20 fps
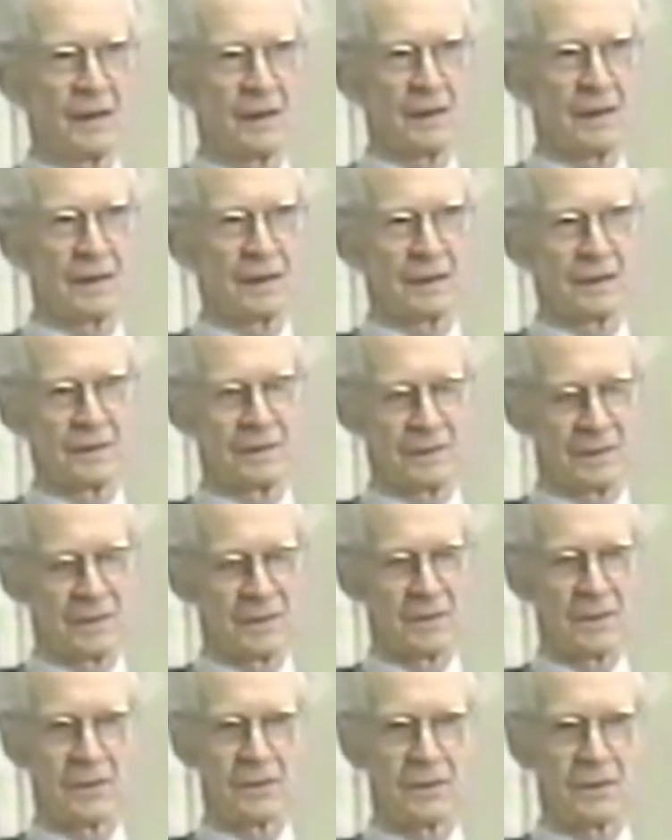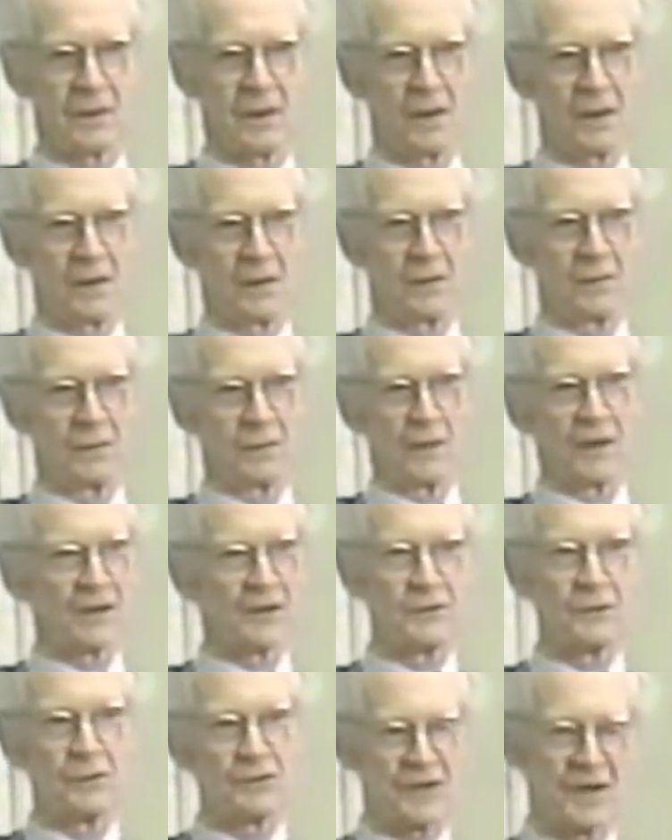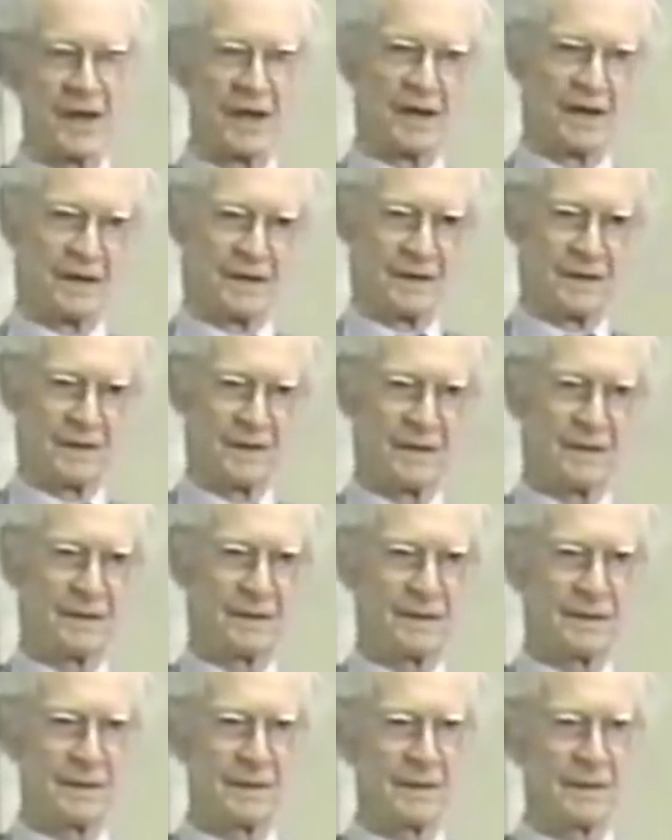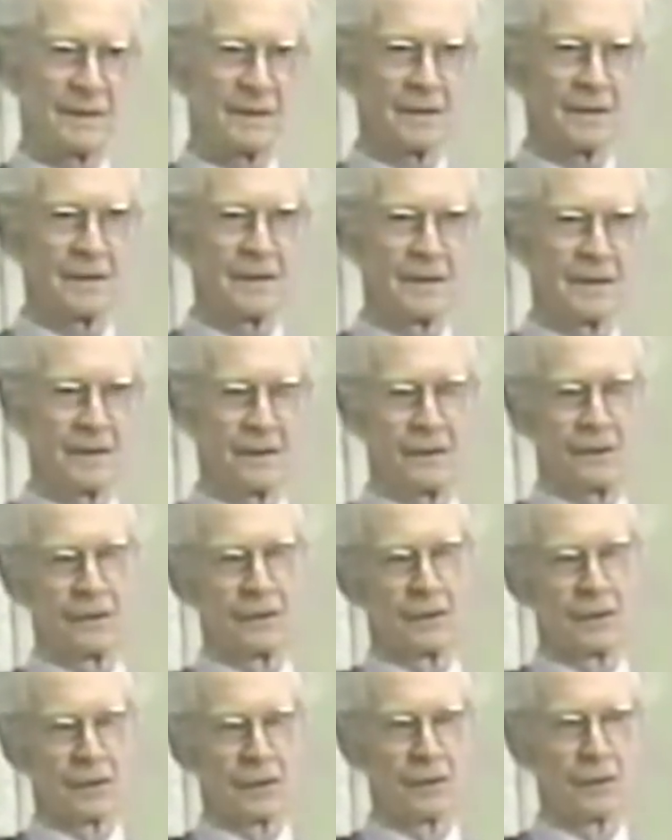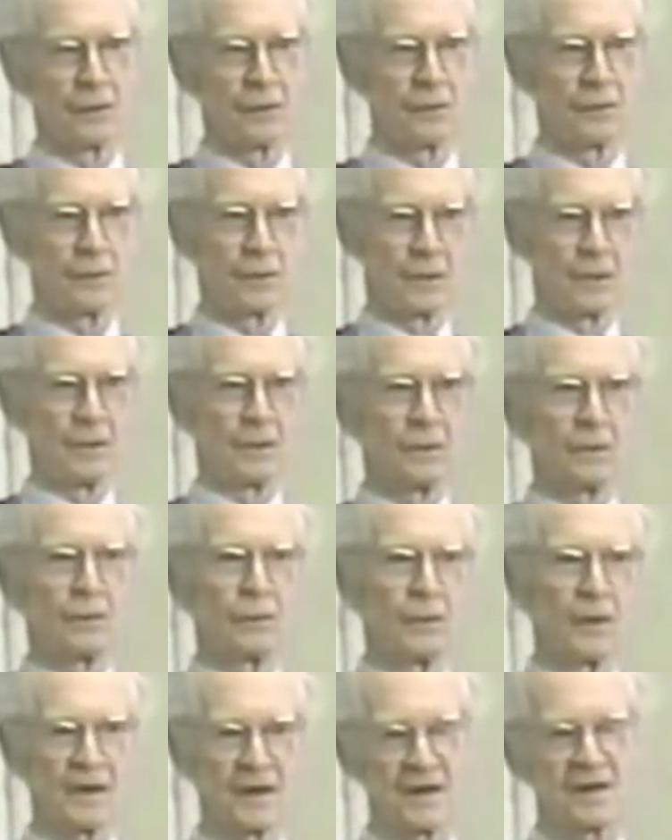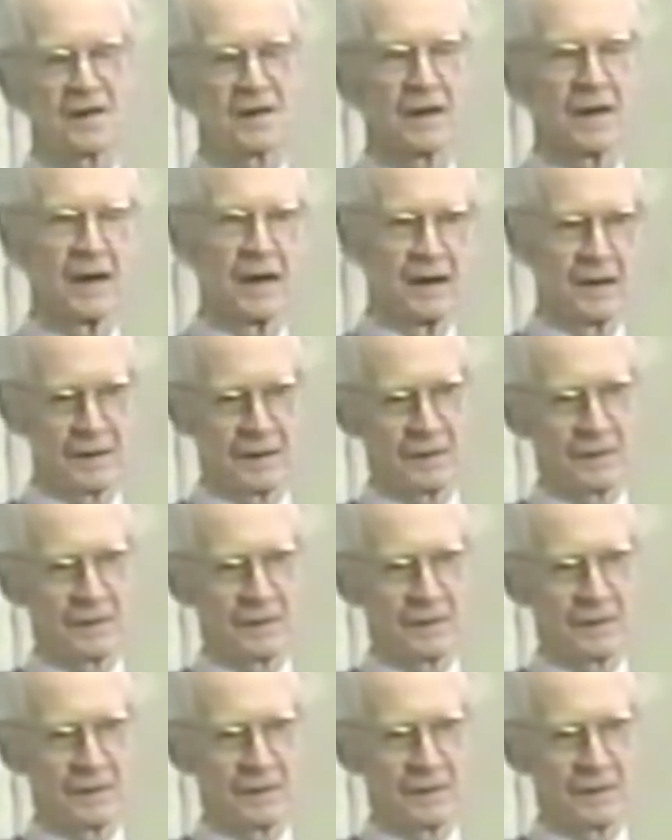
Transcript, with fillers: Uh, what did you say? Uh, or what is that?